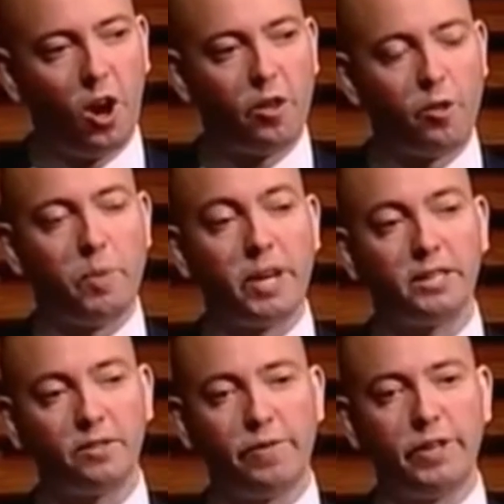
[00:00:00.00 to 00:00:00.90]
are the
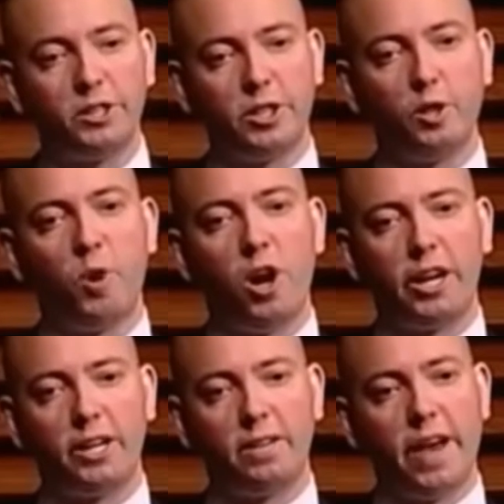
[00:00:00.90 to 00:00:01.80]
biggest fish in the
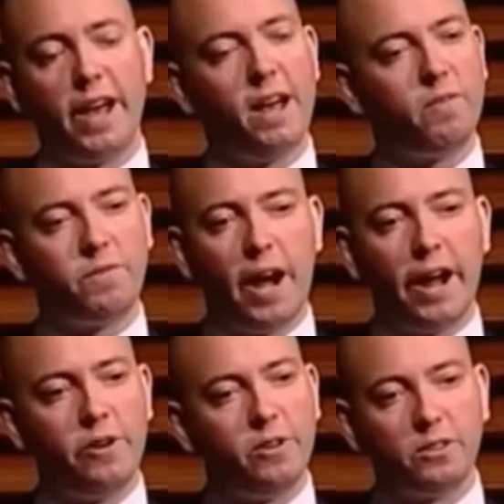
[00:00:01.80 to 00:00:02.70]
market. They have
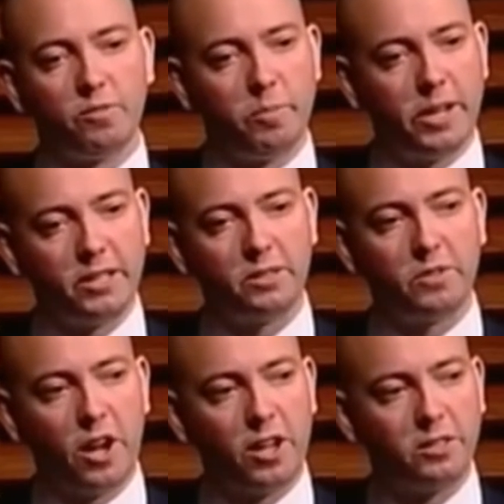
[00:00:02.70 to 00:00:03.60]
hundreds of billions of
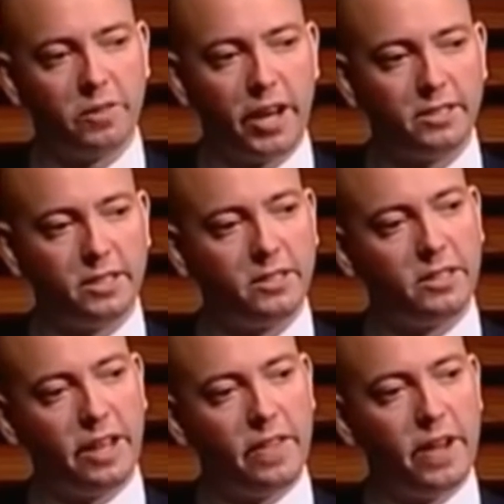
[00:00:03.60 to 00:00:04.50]
dollars of
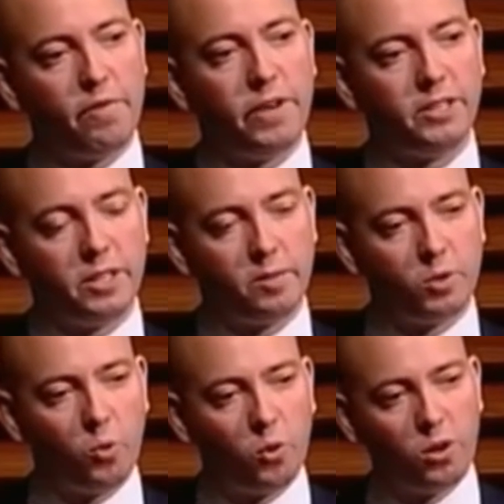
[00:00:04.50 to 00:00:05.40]
assets, and they invest them
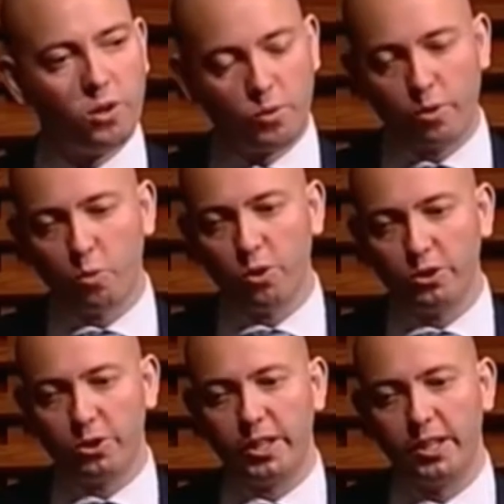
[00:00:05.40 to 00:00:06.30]
with Wall
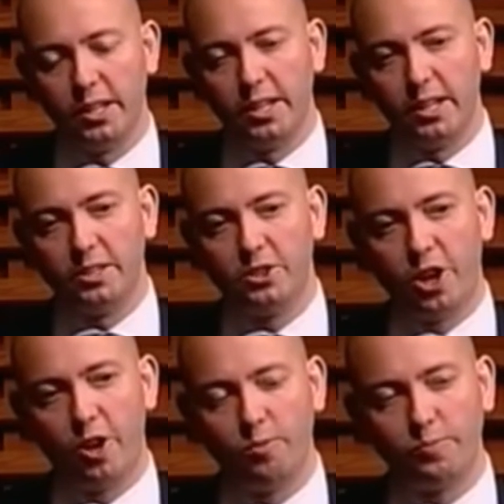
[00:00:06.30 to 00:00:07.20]
Street.
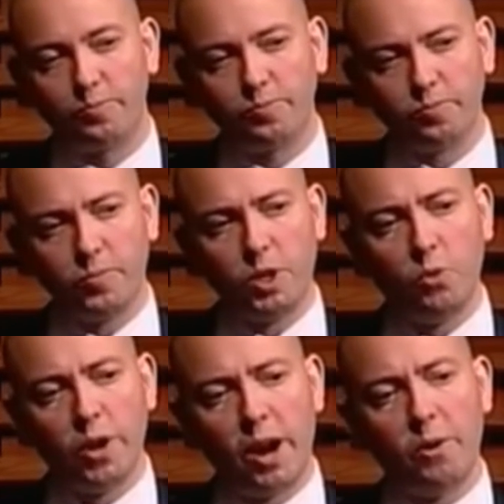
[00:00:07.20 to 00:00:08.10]
So
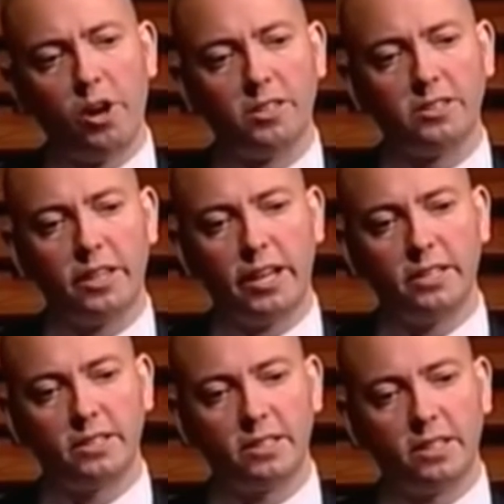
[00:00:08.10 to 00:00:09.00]
what I would ask
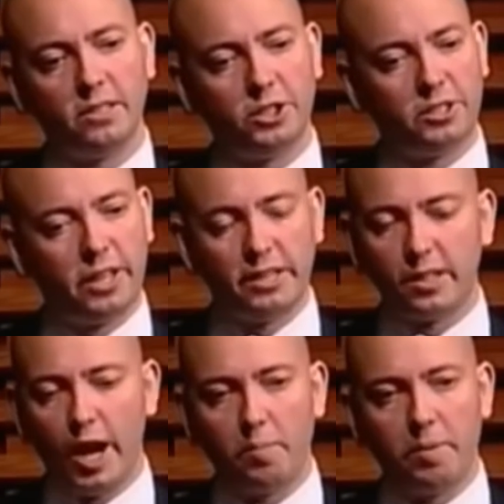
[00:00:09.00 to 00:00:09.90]
is, just
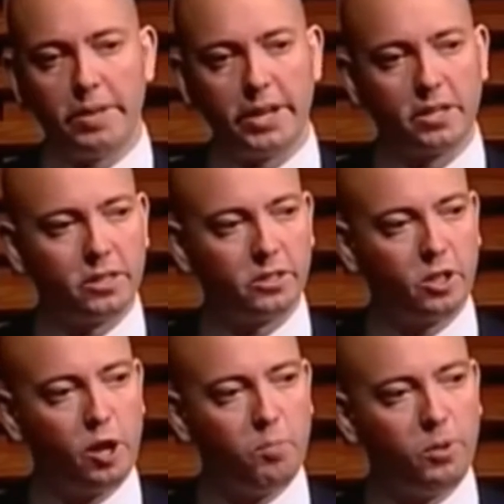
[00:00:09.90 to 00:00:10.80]
as a hypothetical
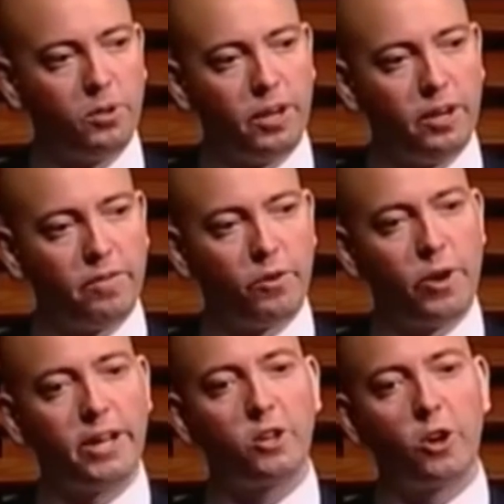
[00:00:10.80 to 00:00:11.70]
example, if the
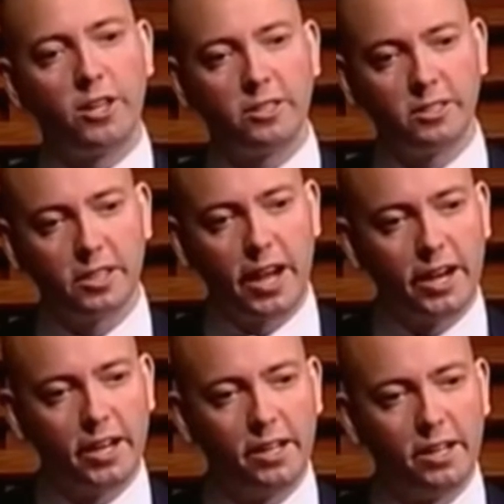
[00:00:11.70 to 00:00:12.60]
Red Cross
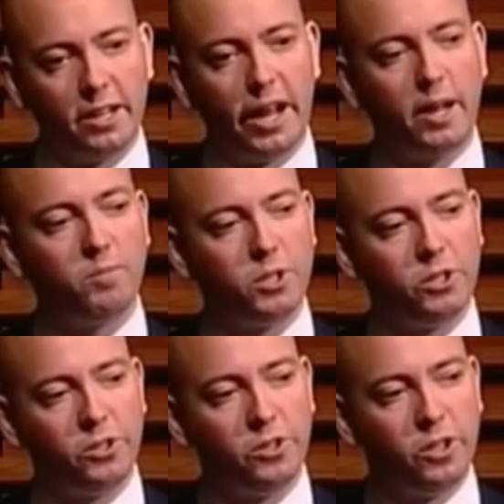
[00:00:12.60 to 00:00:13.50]
Society came to
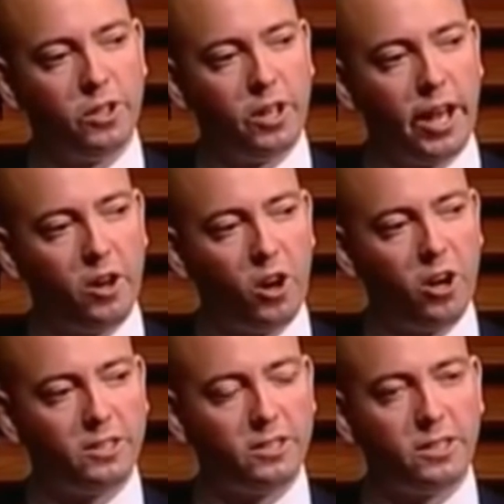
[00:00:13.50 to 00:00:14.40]
you and
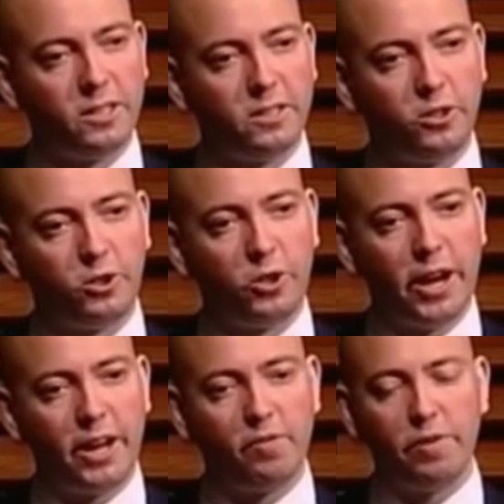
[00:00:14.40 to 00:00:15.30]
asked to
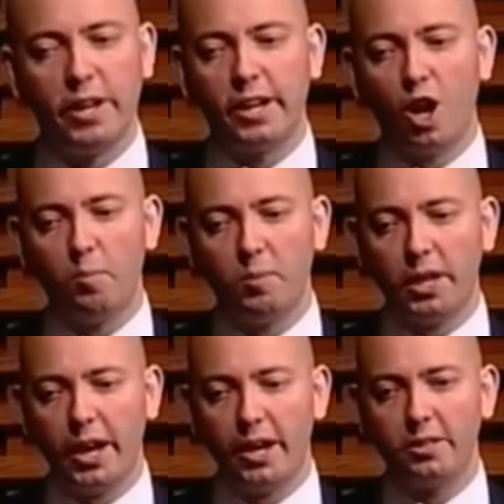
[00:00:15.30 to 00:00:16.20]
trade a very
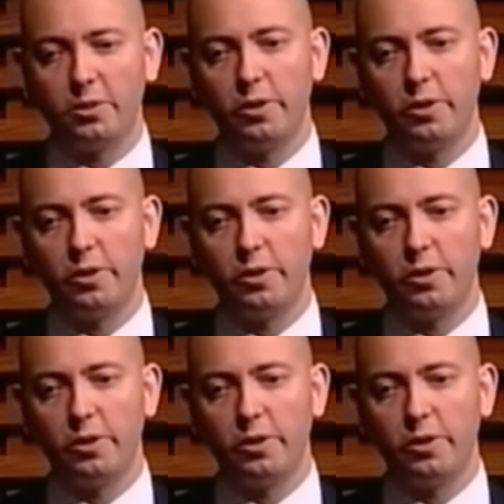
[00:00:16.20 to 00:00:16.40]
complicated